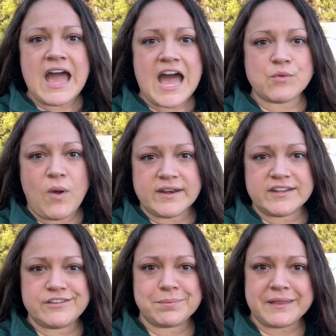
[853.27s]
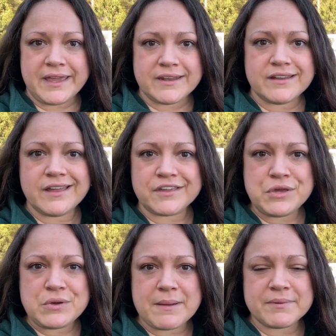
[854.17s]
I wanted to plant
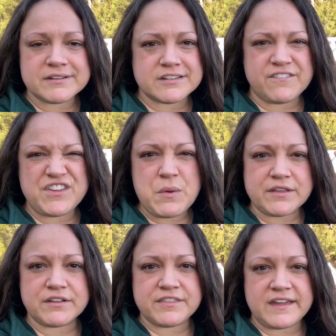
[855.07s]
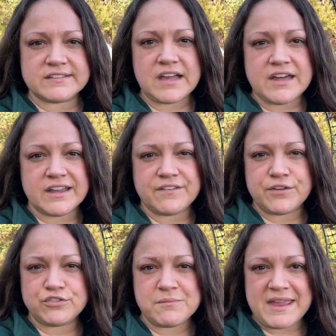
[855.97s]
cucumbers and a few other things on it, a
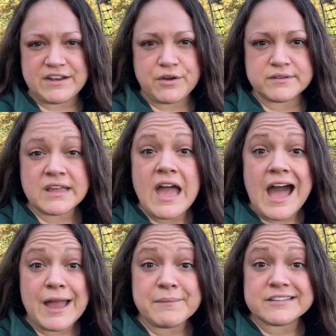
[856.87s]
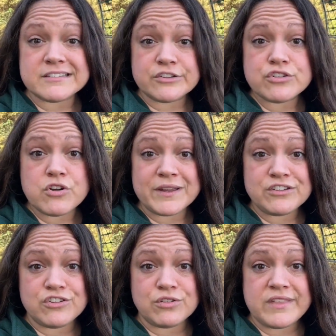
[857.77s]
few tomatoes. I'm still going
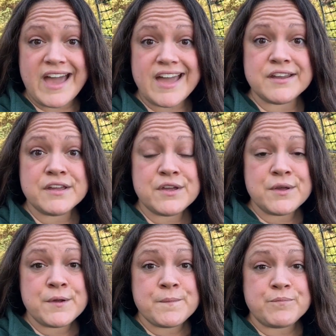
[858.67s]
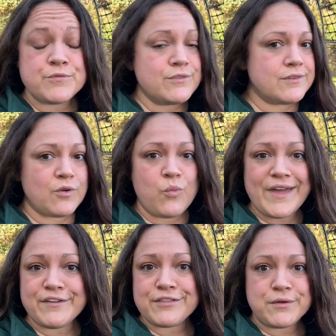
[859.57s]
to do that,
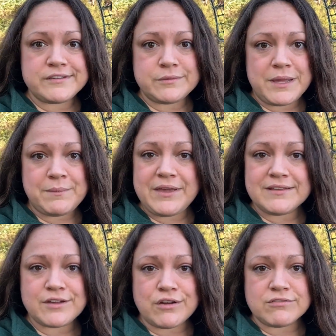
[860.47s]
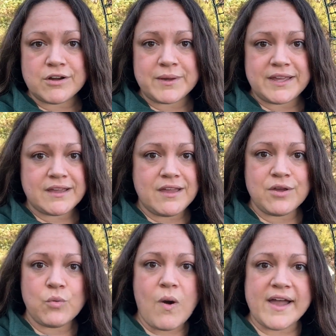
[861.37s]
whether those sweet peas are growing
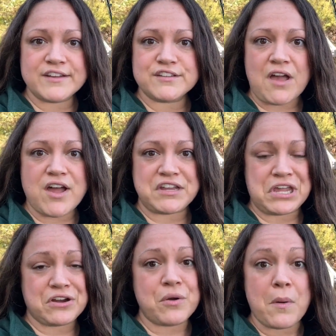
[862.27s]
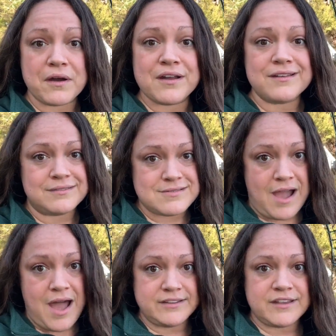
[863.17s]
wild on here or
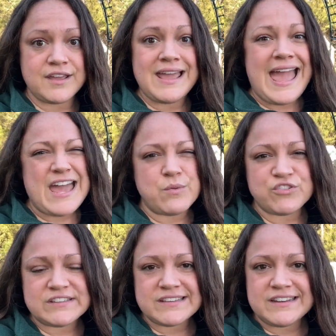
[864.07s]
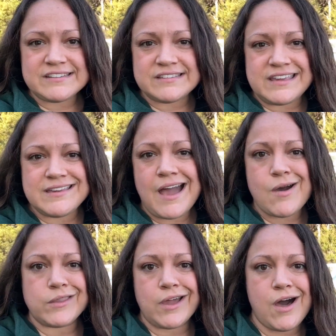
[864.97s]
not. And we're just gonna see
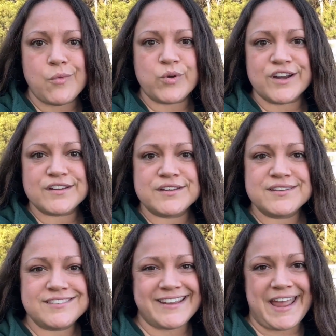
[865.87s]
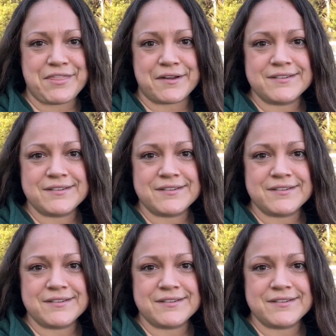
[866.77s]
how they all work together.